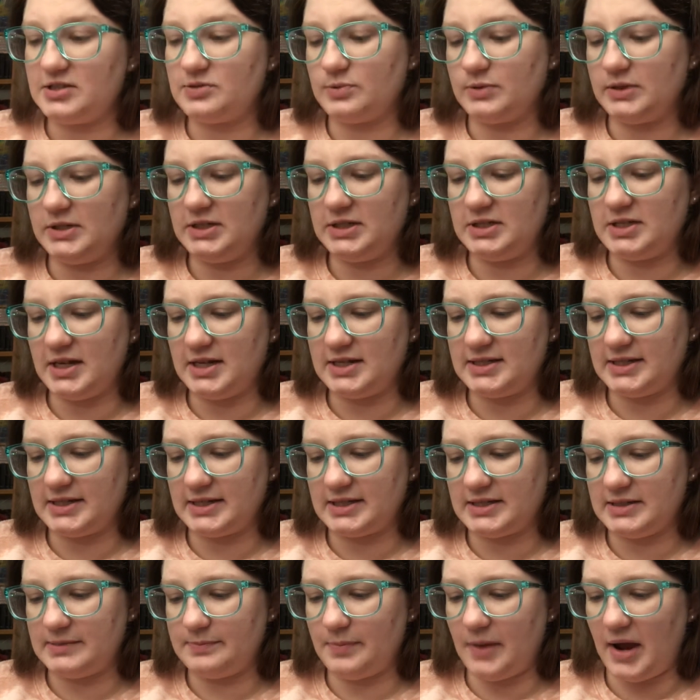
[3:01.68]
one does
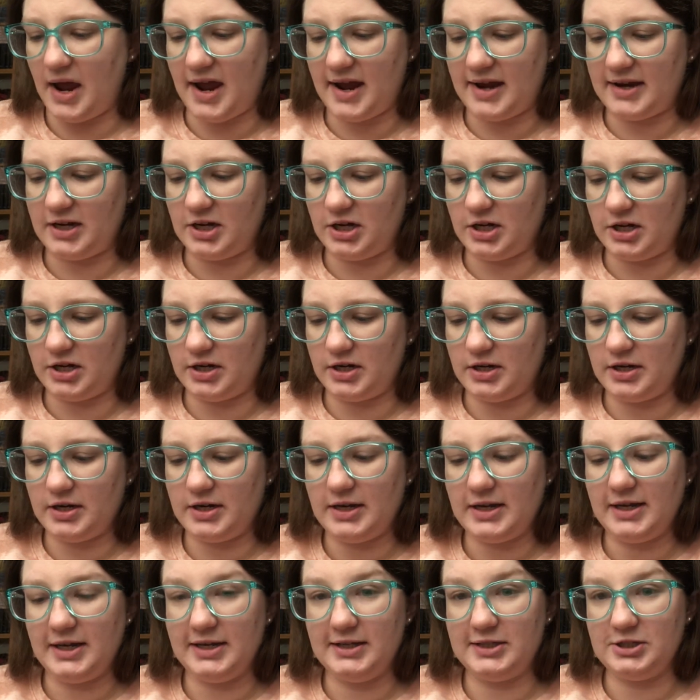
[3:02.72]
expire
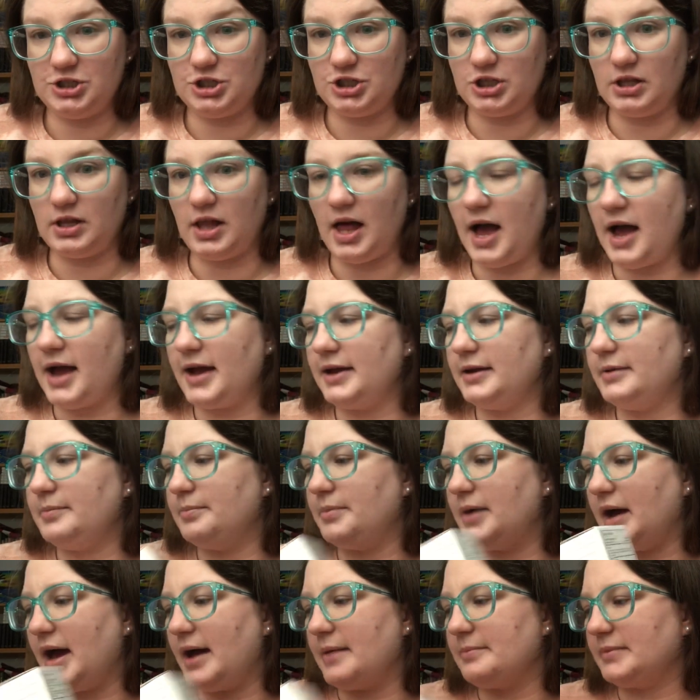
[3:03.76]
in July,
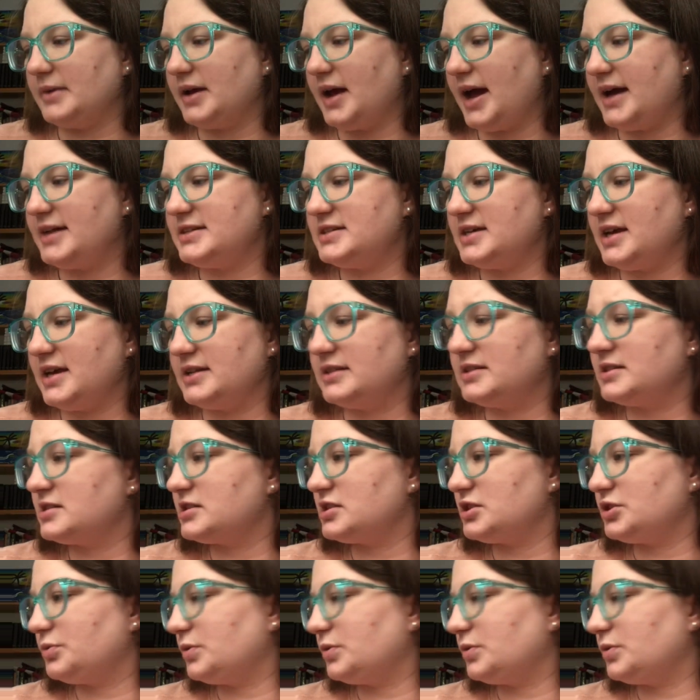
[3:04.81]
but I take this to